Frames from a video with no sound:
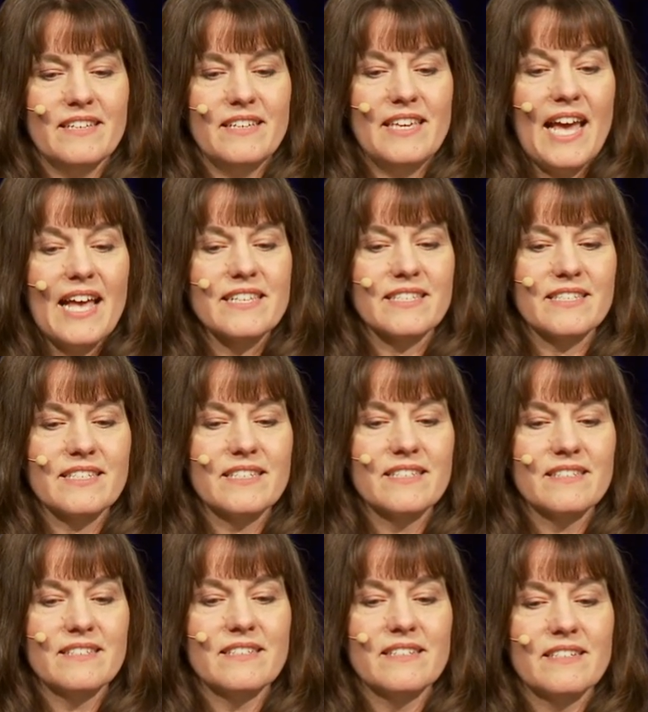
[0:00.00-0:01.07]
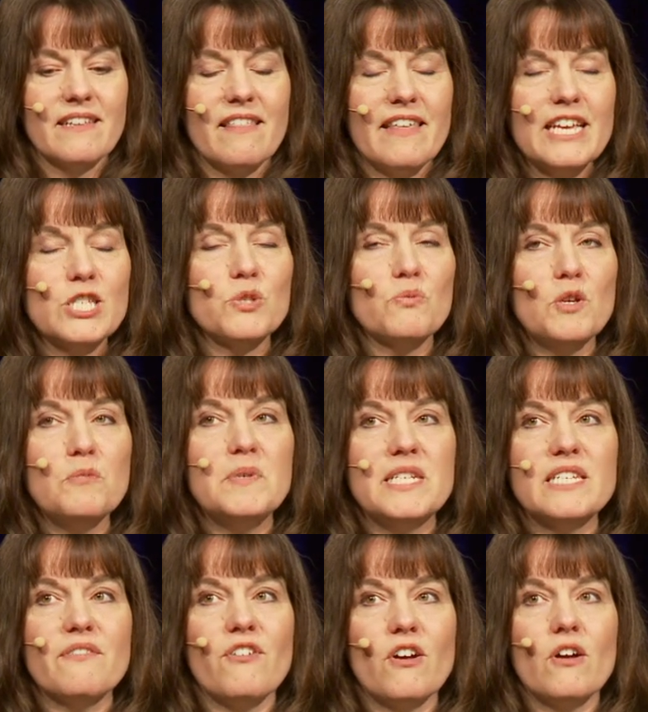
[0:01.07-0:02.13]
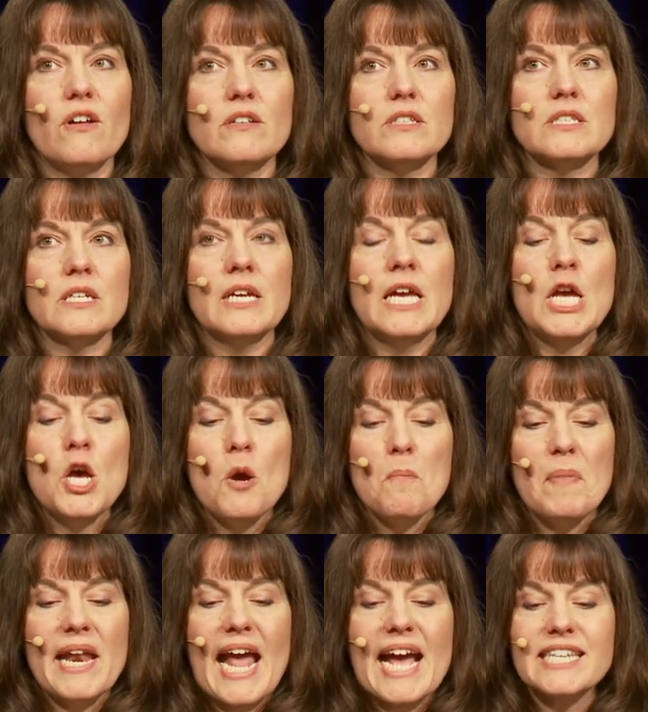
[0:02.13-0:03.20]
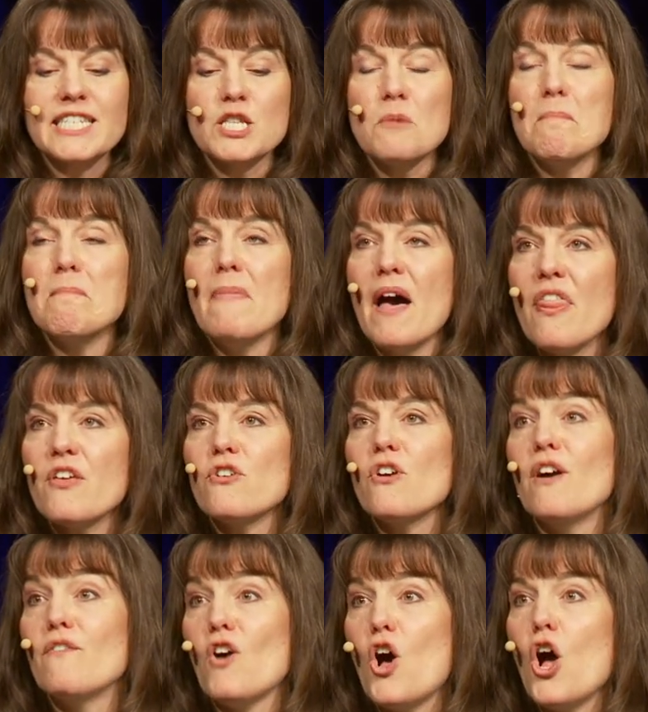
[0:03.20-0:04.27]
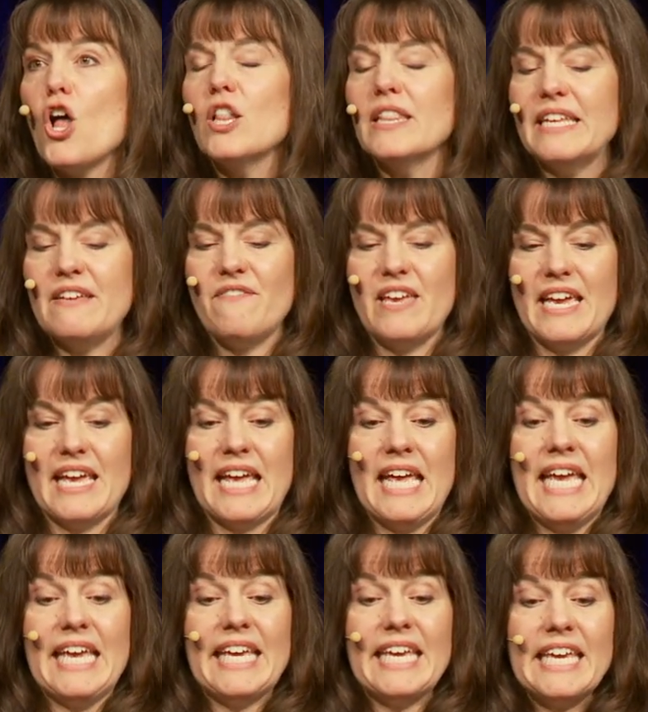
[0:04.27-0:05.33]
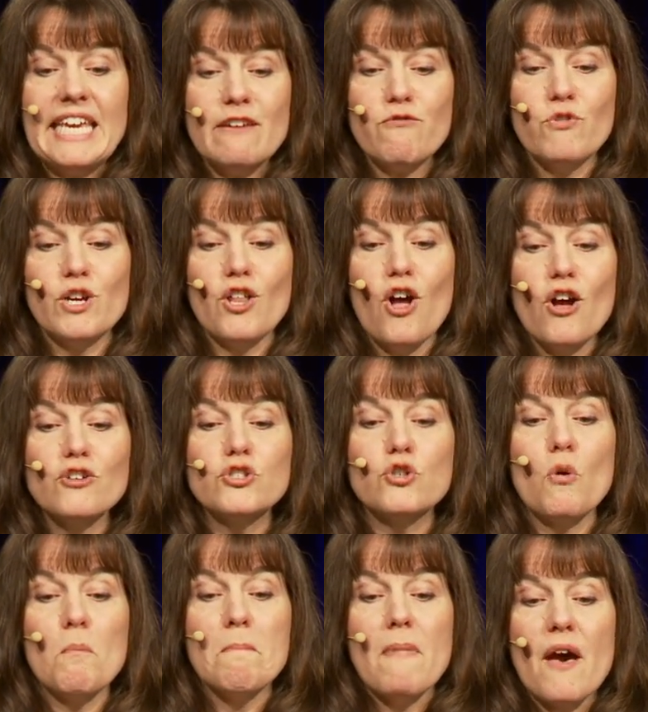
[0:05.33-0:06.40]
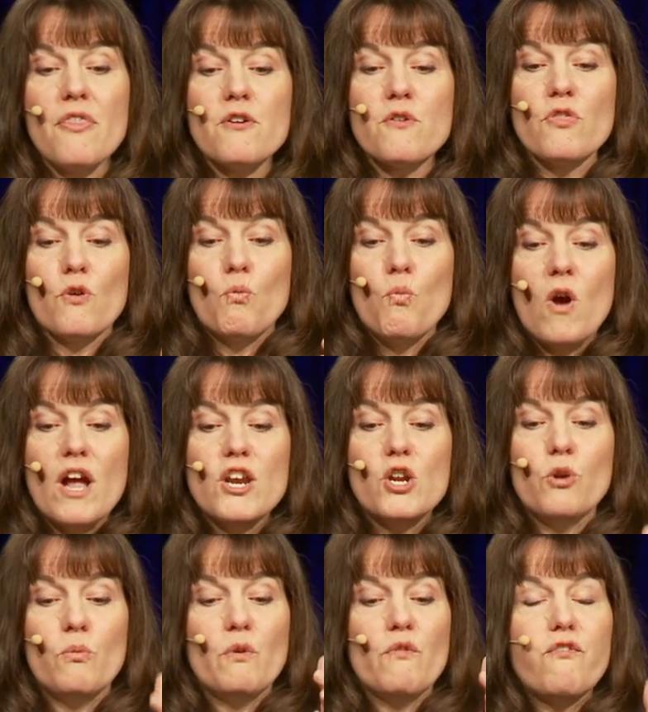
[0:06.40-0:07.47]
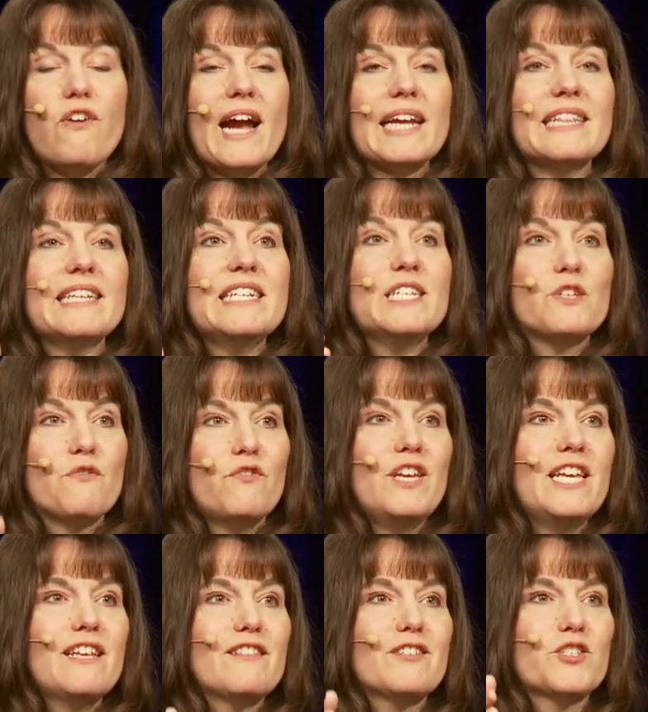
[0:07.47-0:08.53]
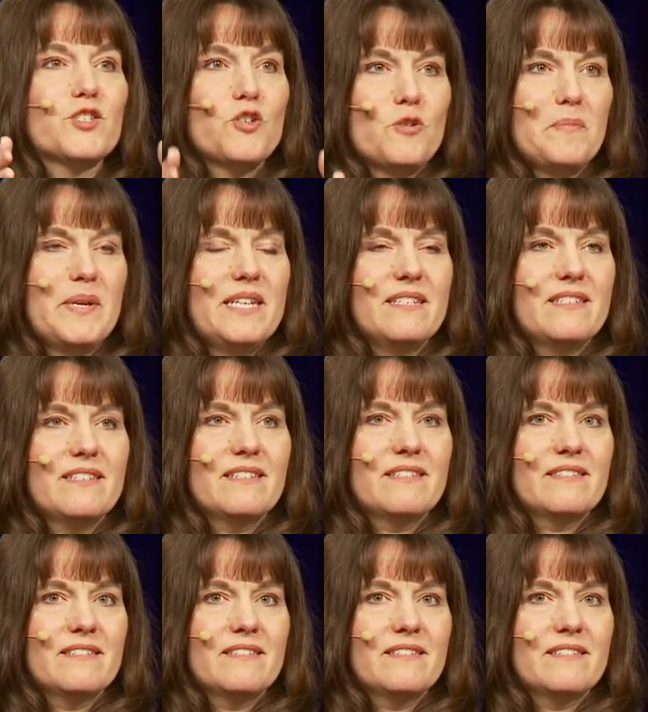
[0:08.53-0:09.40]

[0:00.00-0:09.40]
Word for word: Yes, things will be difficult, but as the mother of all living, Eve will also mother the one who will finally defeat the serpent.